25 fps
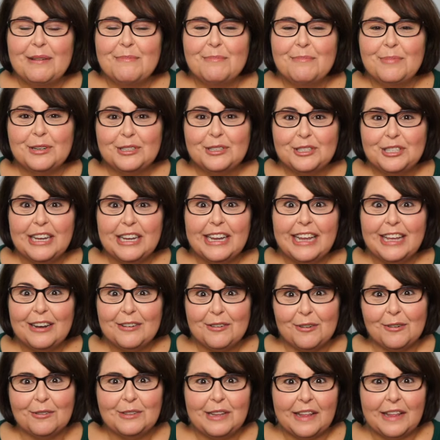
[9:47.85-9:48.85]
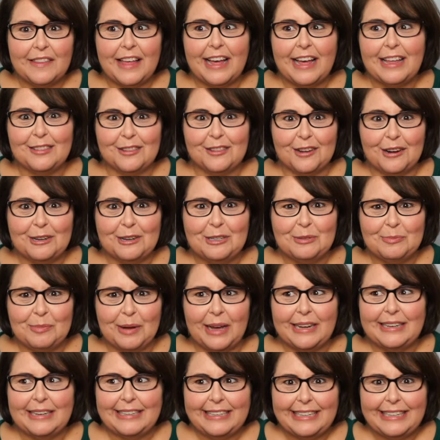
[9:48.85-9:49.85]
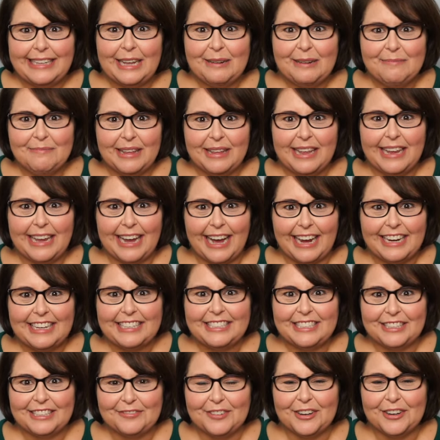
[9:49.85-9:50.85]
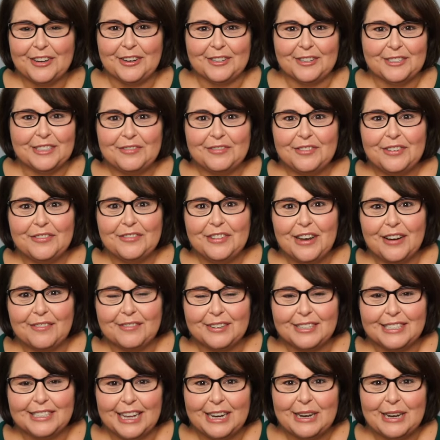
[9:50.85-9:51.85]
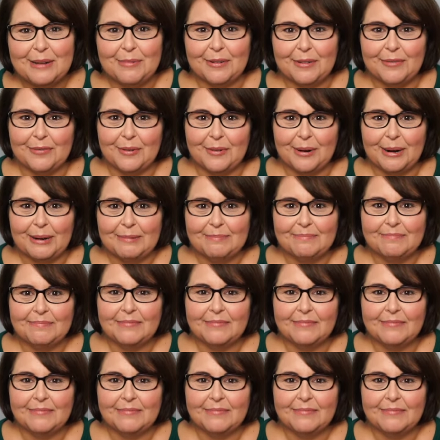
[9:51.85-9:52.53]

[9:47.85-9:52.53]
Pushing and holding that large button can be kind of difficult if you've never done it before.